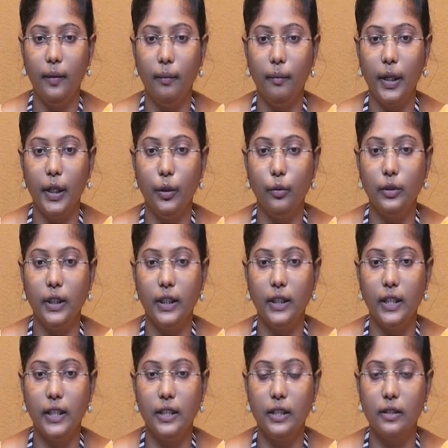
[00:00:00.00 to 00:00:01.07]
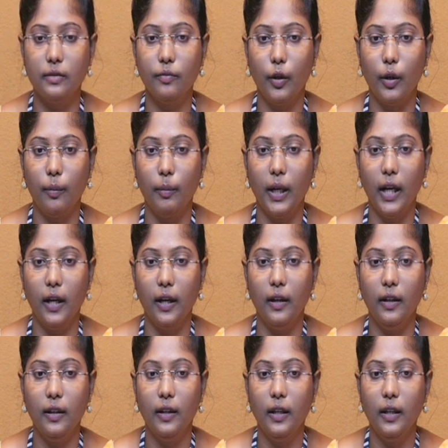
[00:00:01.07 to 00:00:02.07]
by using this formula